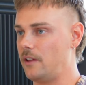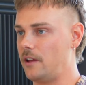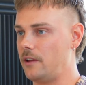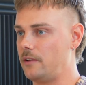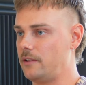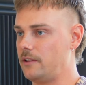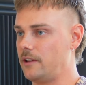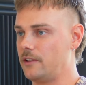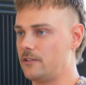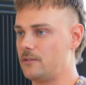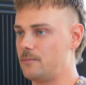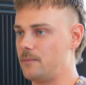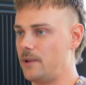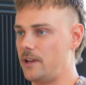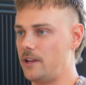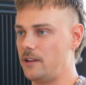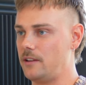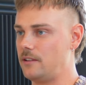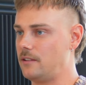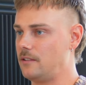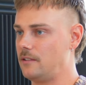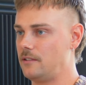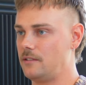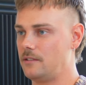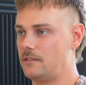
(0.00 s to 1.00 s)
Like, get to
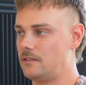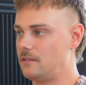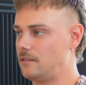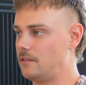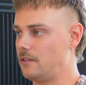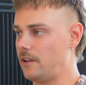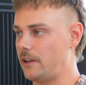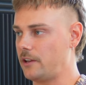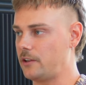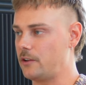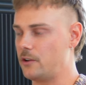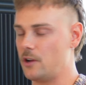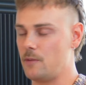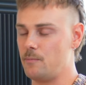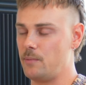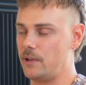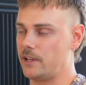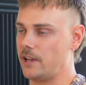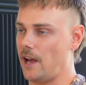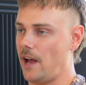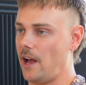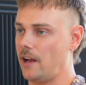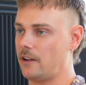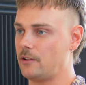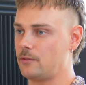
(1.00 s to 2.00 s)
meet like
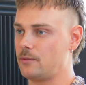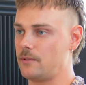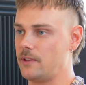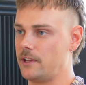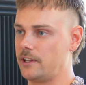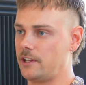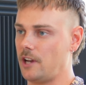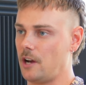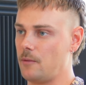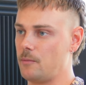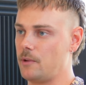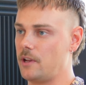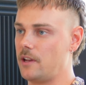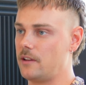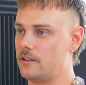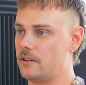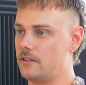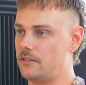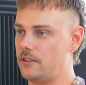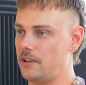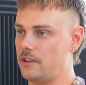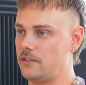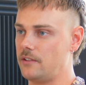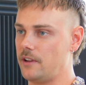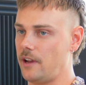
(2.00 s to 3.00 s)
big acts when they come in
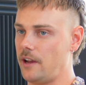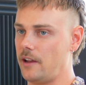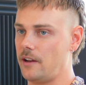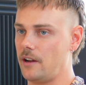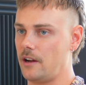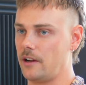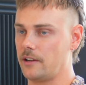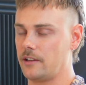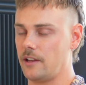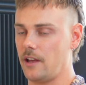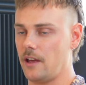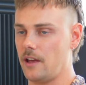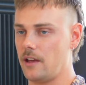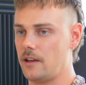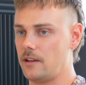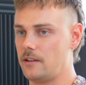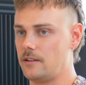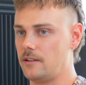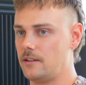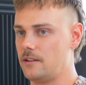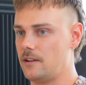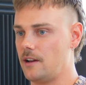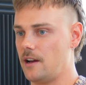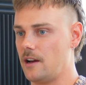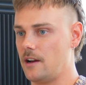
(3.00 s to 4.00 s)
and DJ at
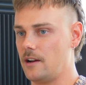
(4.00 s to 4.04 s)
Arcade.